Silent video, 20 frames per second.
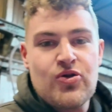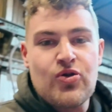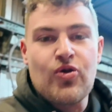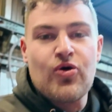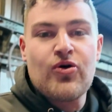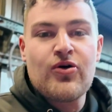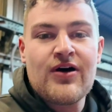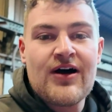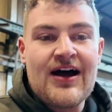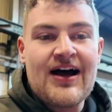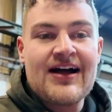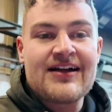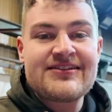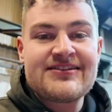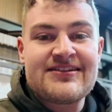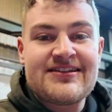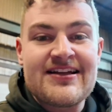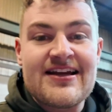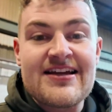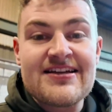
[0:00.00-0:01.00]
Look at
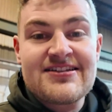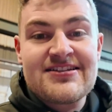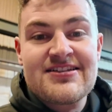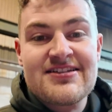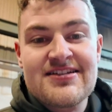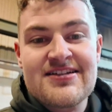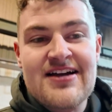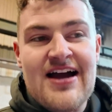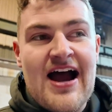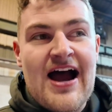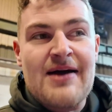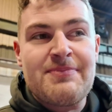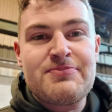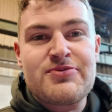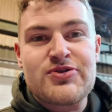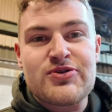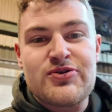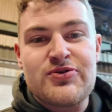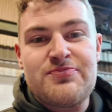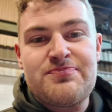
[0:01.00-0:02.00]
this,
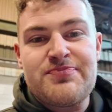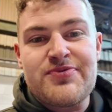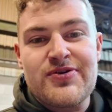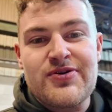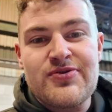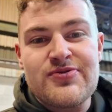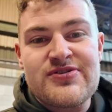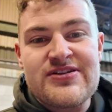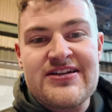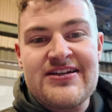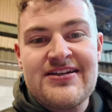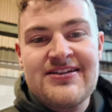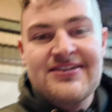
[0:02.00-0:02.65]
absolute beauty.